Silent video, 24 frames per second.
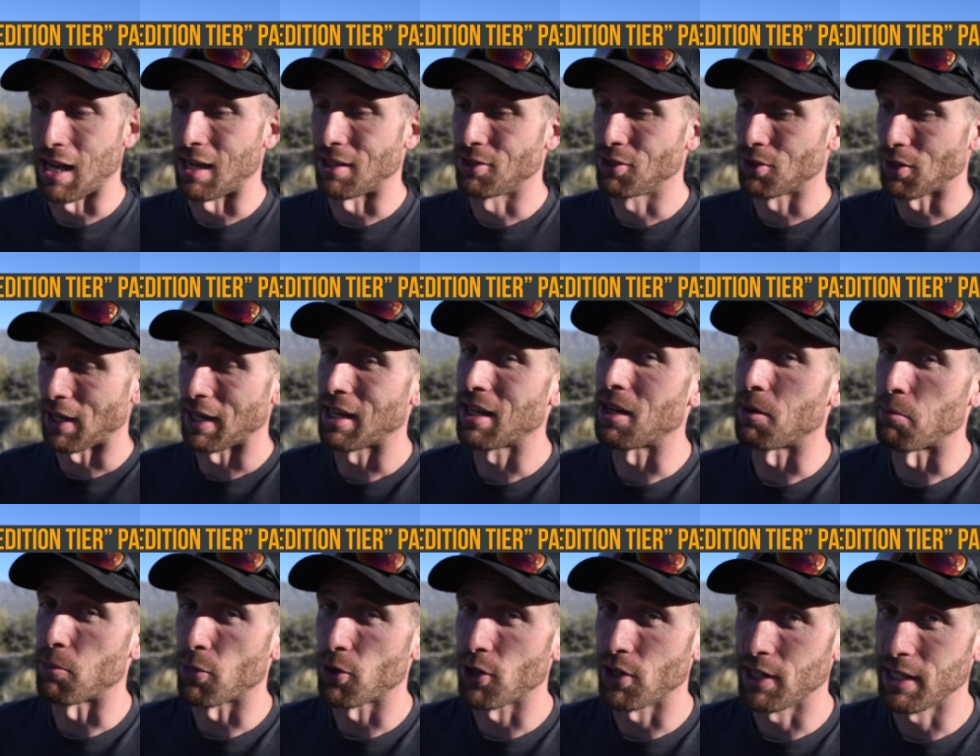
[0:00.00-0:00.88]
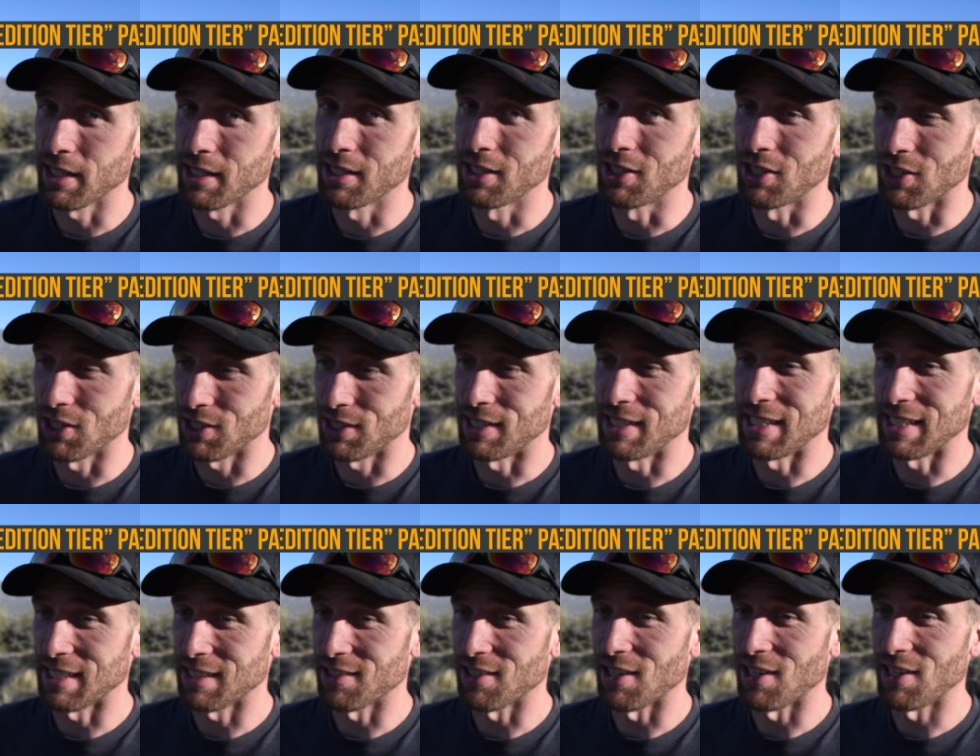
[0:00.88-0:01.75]
So I got a pretty good
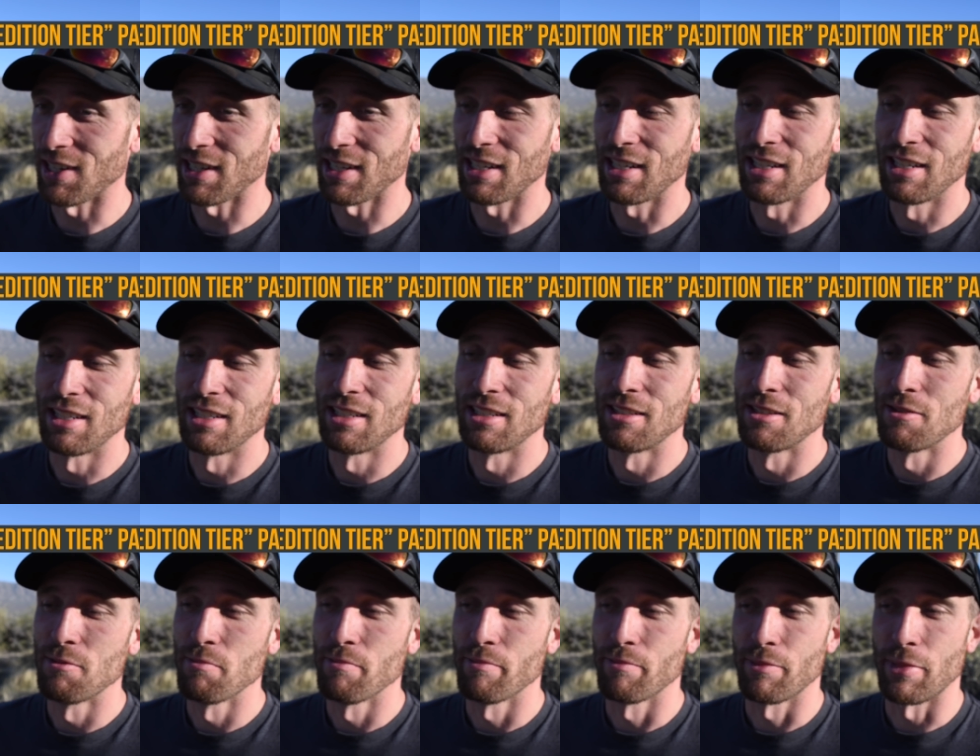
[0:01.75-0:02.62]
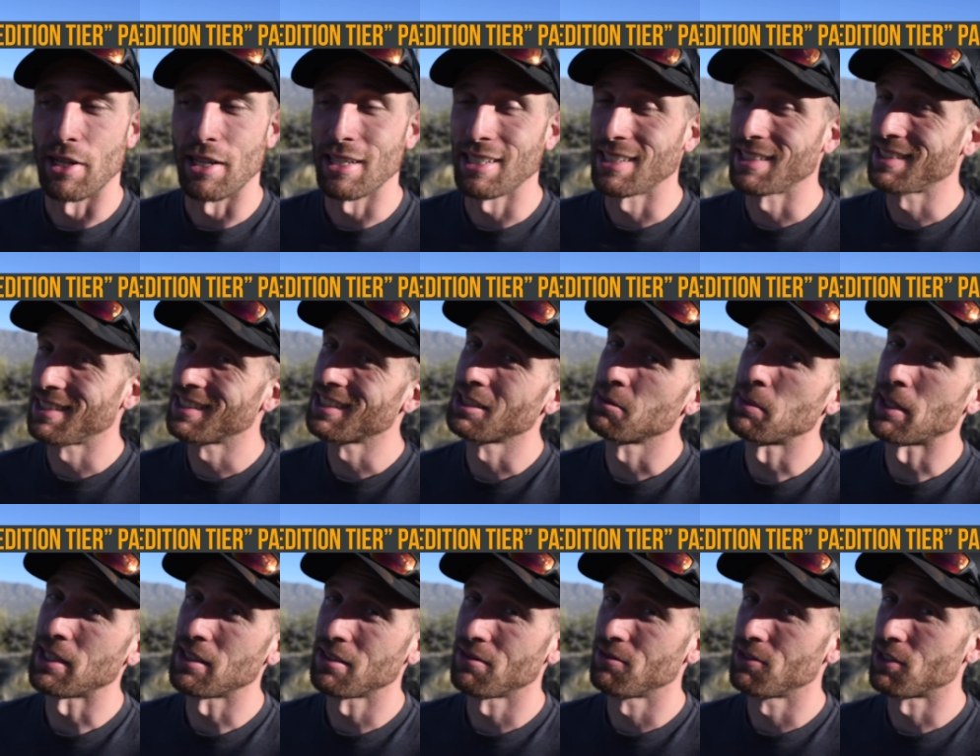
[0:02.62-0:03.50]
deal on it, but it's an
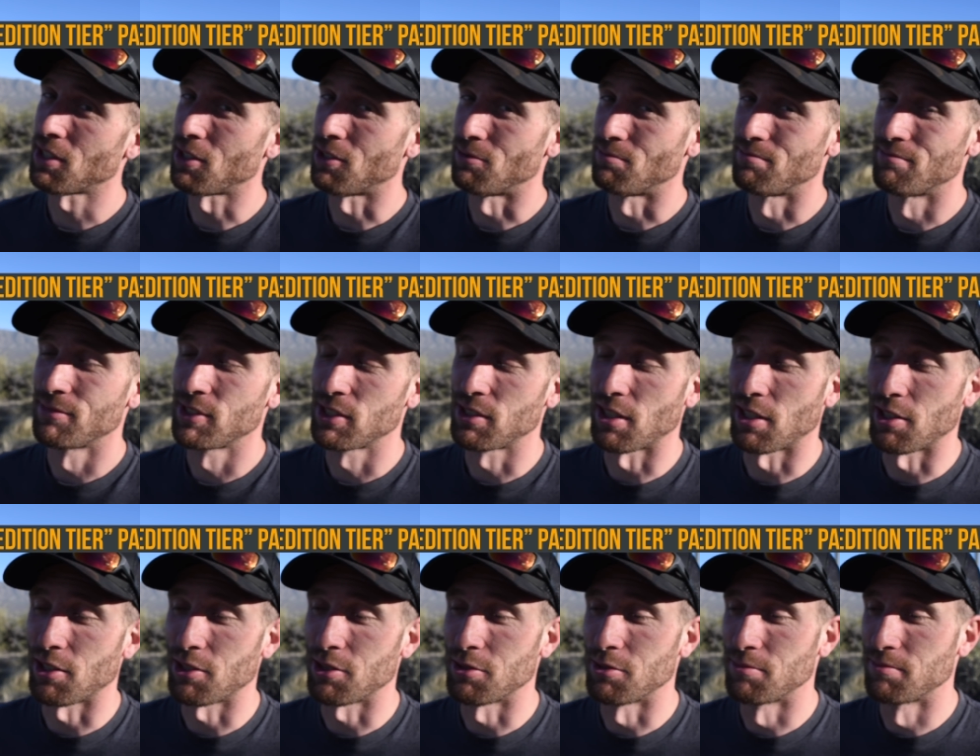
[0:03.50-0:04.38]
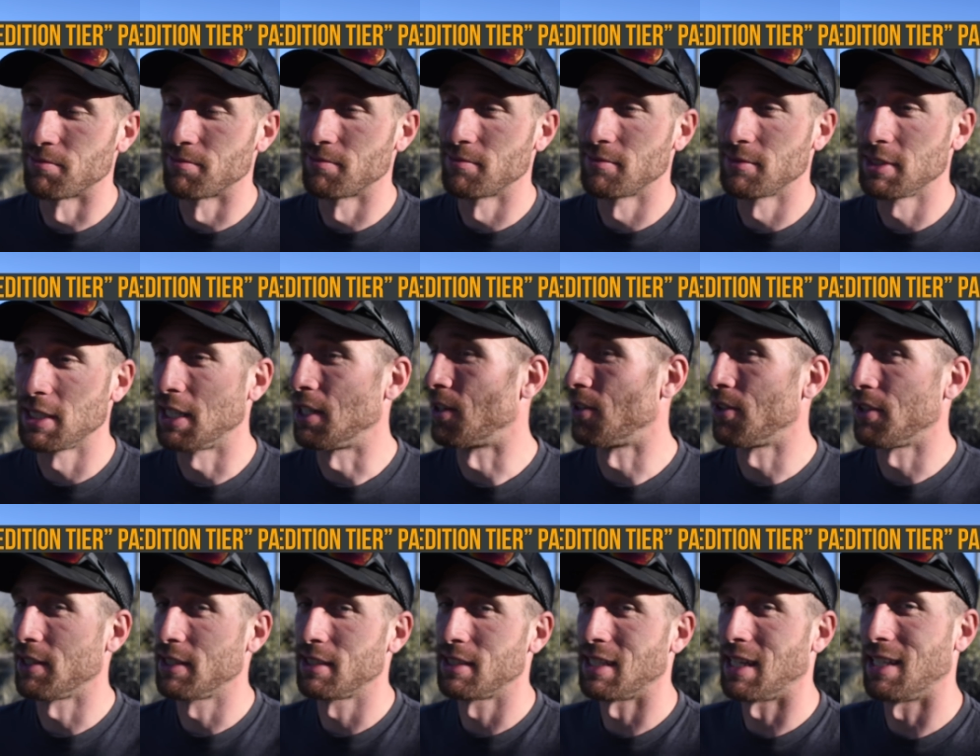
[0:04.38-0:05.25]
expensive drone. So, you know,
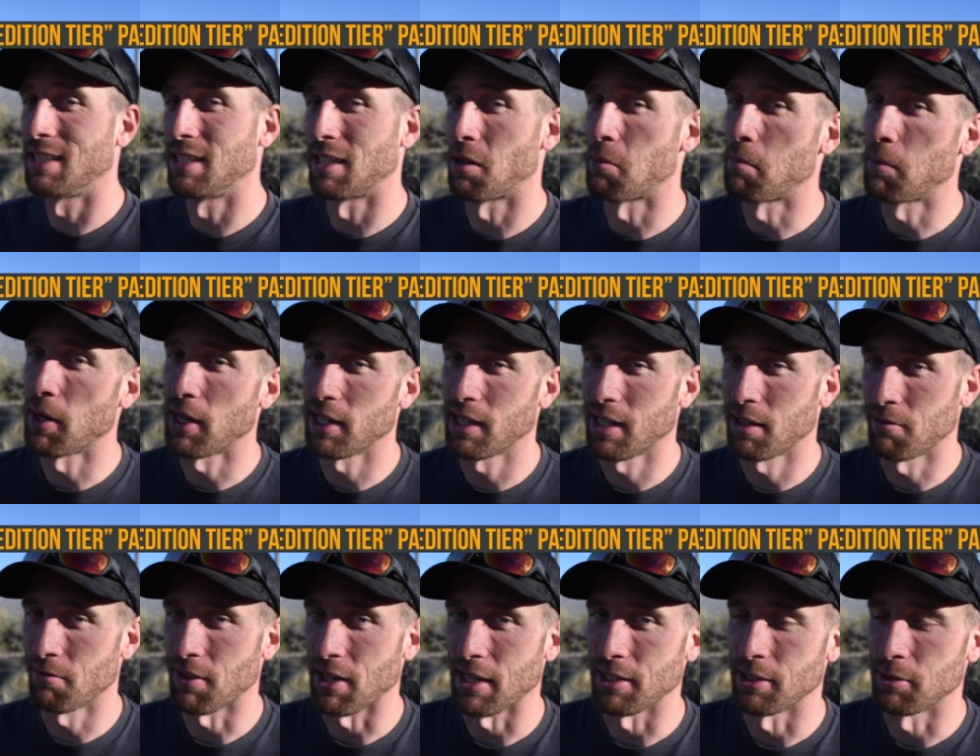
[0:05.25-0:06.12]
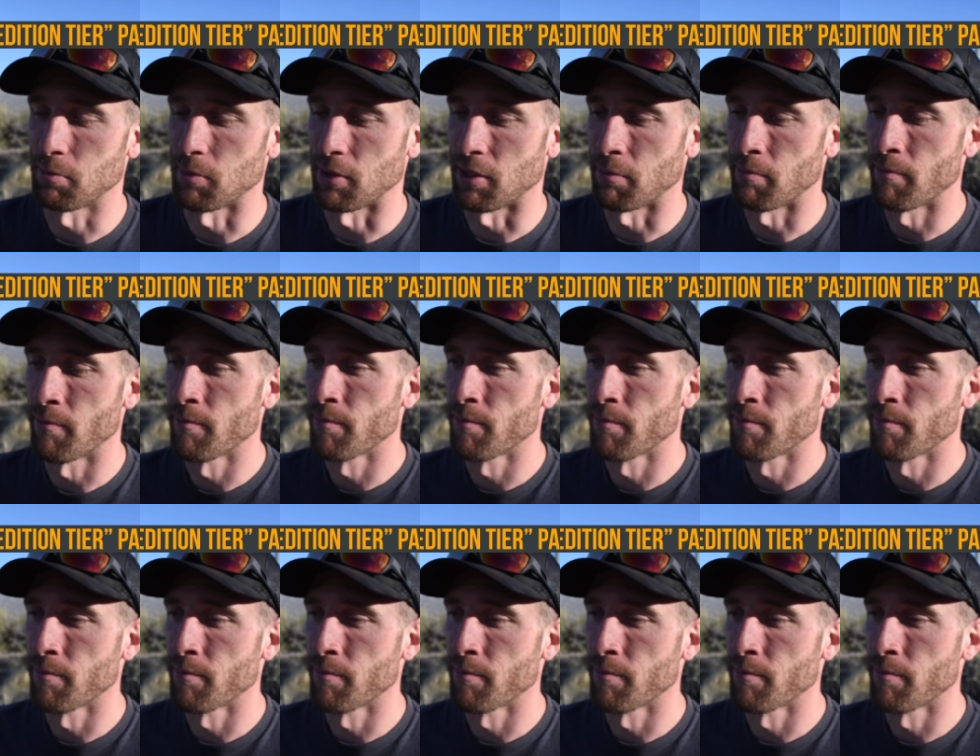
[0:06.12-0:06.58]
it's a big investment.